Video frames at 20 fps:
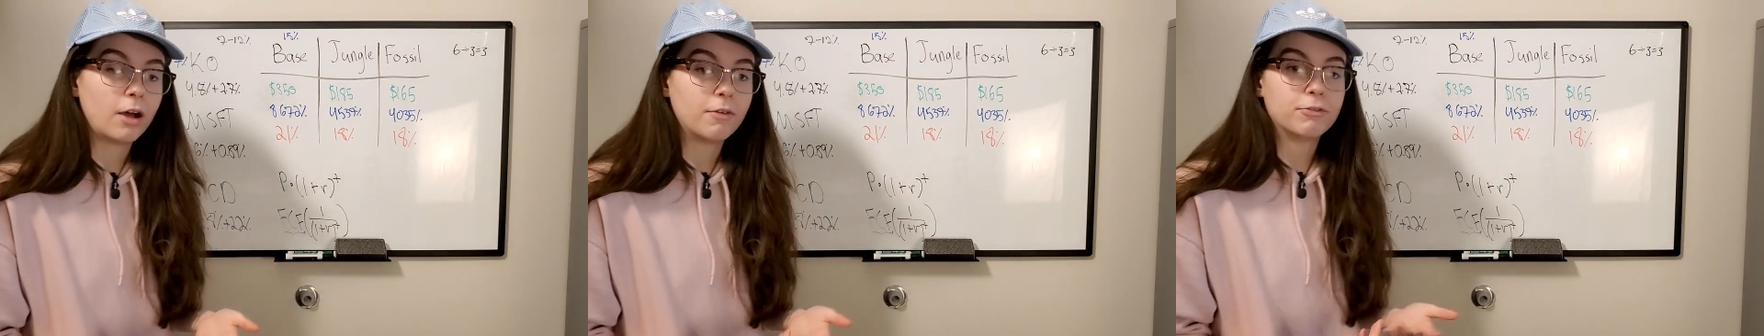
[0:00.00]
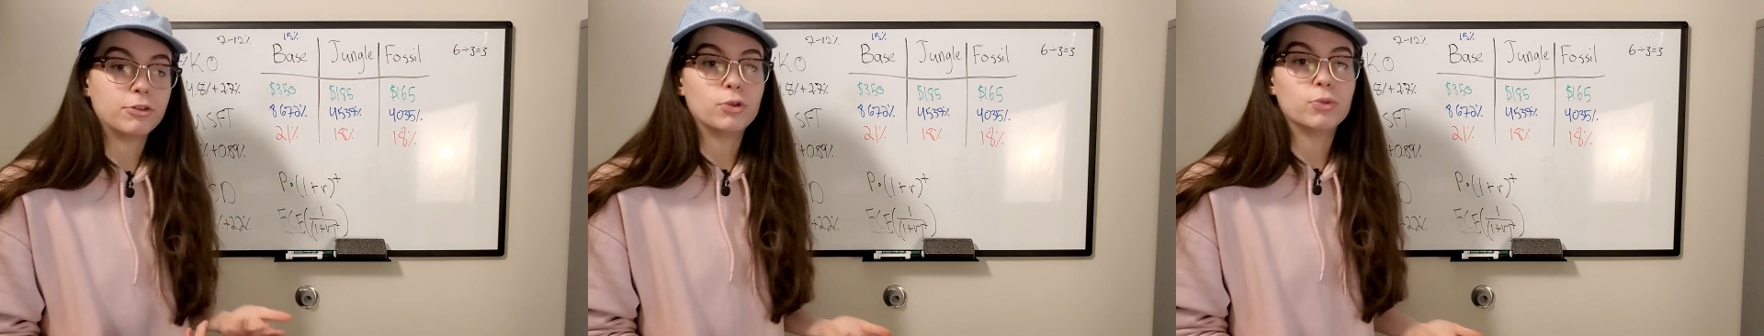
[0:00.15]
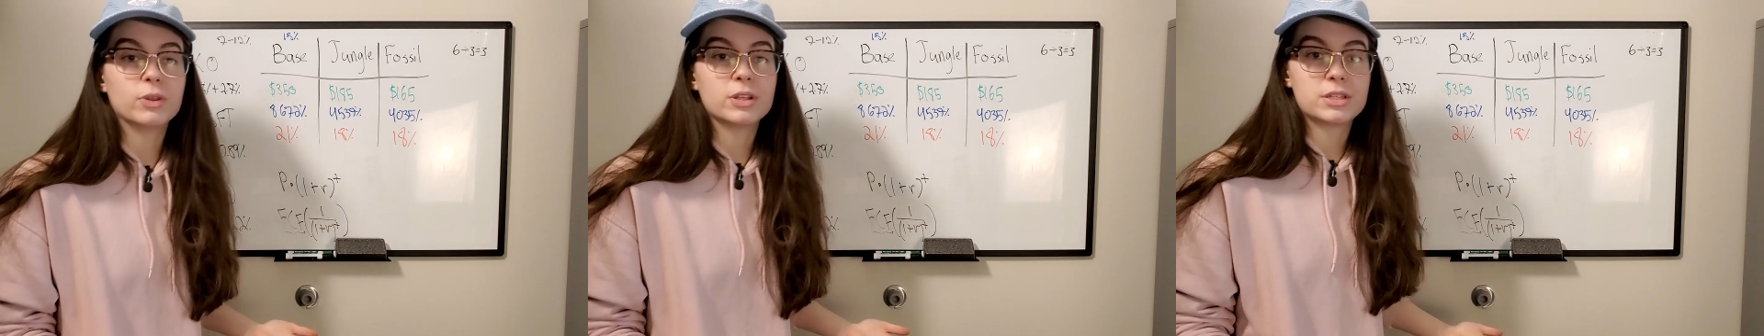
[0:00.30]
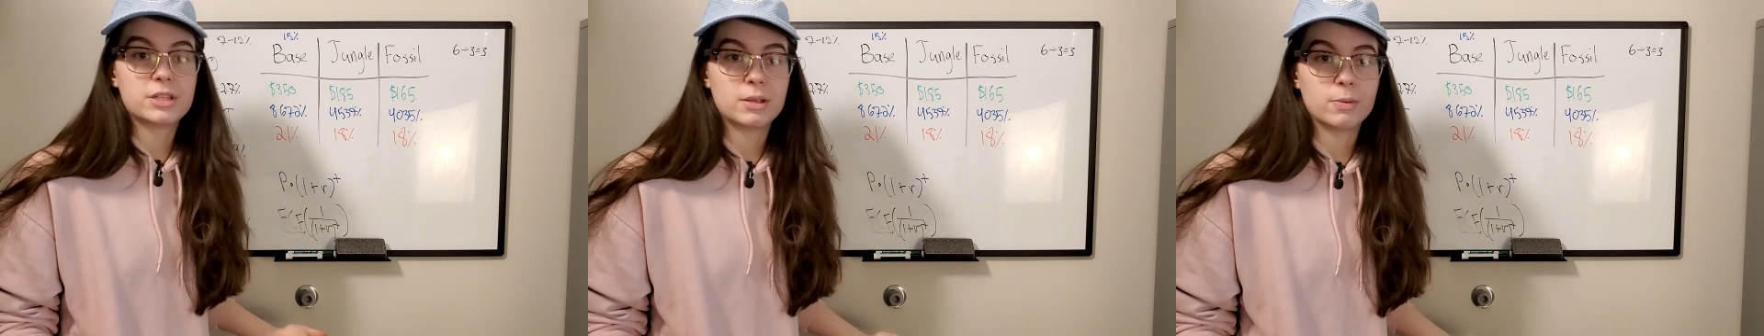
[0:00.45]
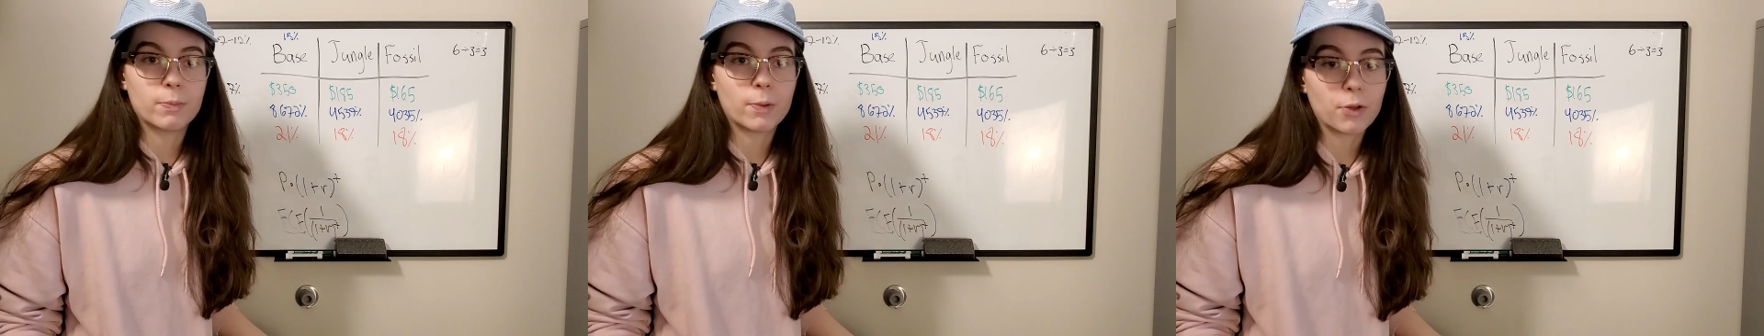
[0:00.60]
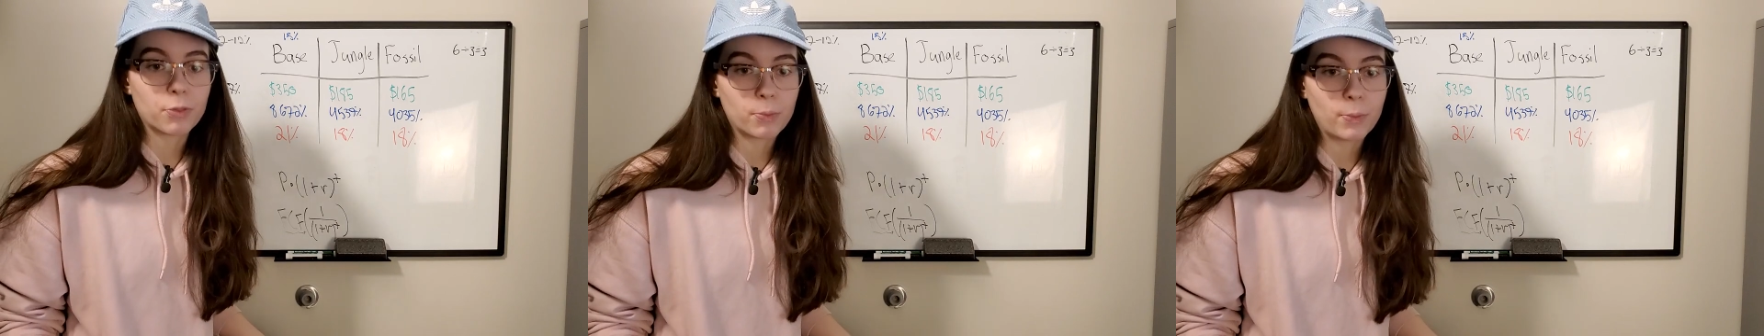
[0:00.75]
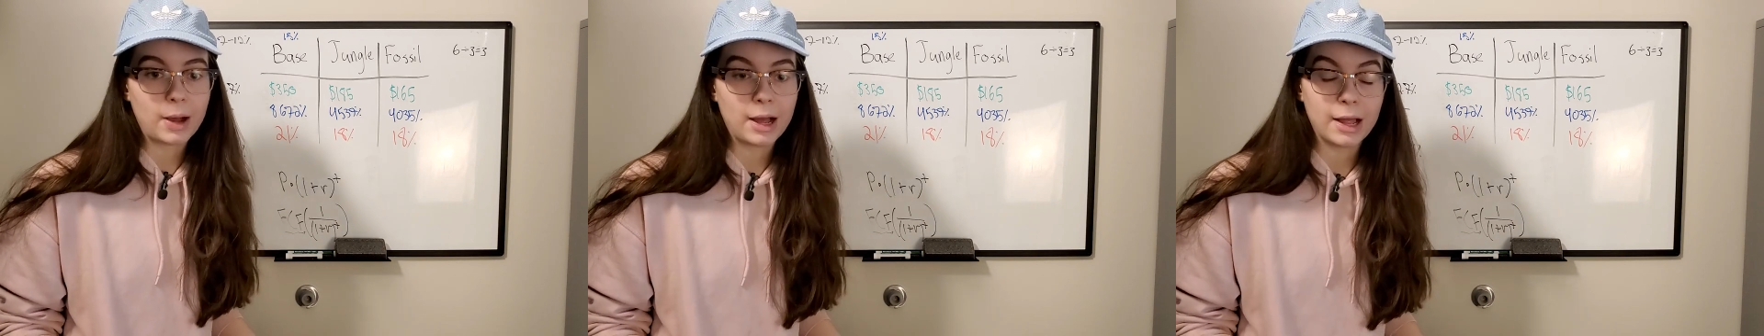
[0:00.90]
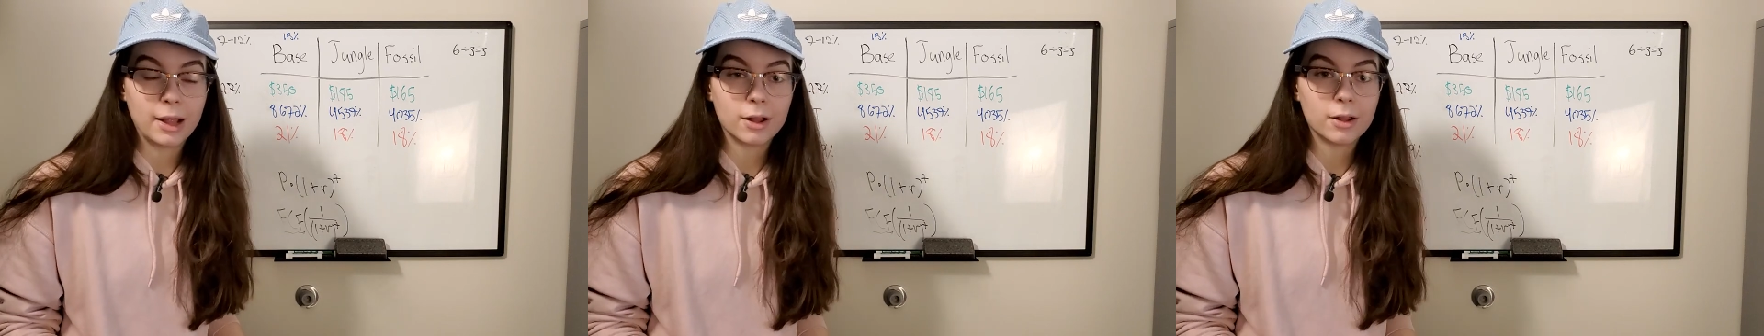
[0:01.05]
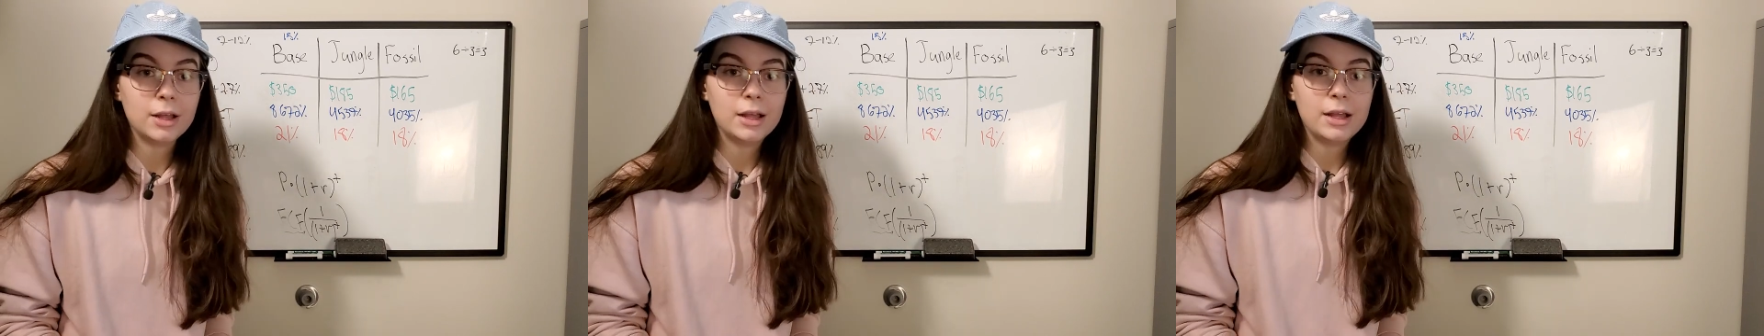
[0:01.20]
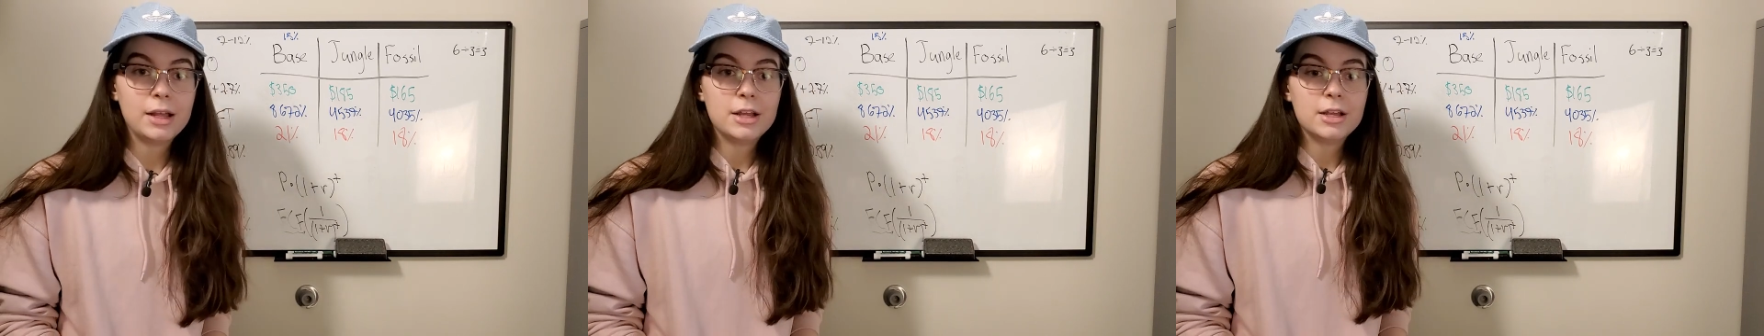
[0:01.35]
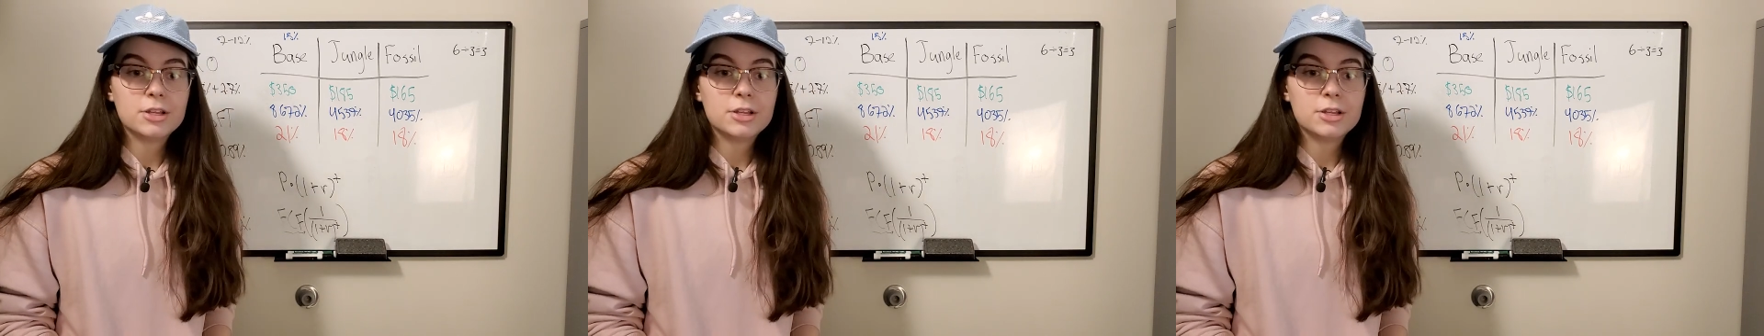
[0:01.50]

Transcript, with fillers: a few that seem worthwhile.